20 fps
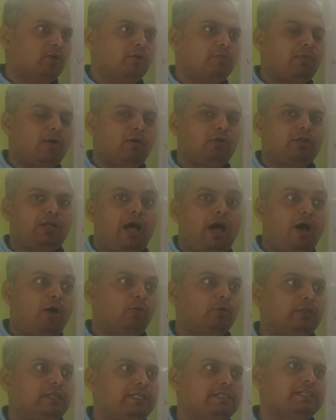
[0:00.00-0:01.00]
about
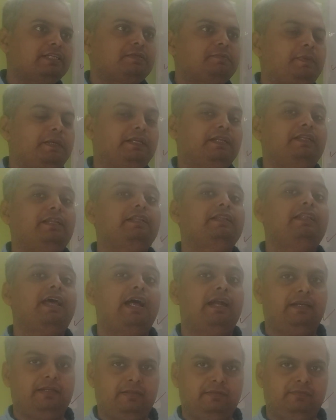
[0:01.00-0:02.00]
how this is better than
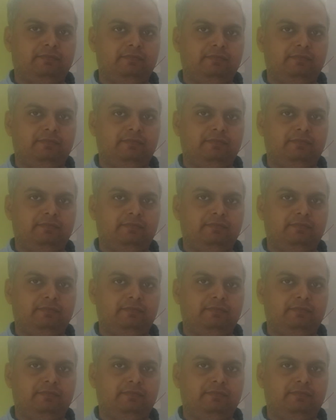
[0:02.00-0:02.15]
that.